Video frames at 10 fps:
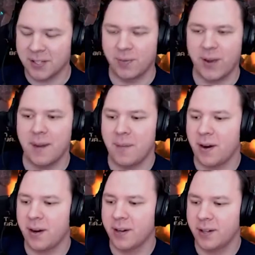If we had a
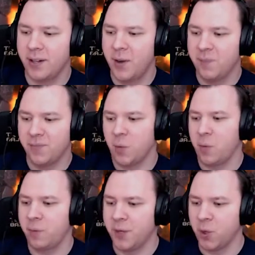Monarch, we
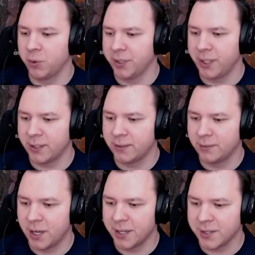would be golden here,
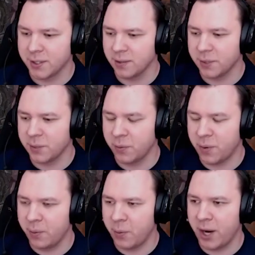honestly. With the
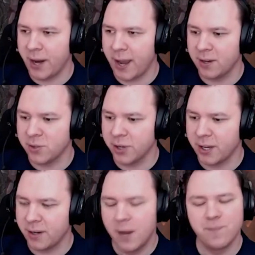way our hand is looking,
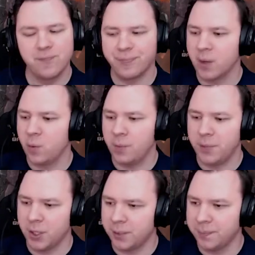we'd be
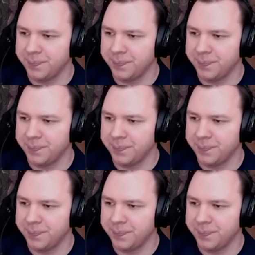good.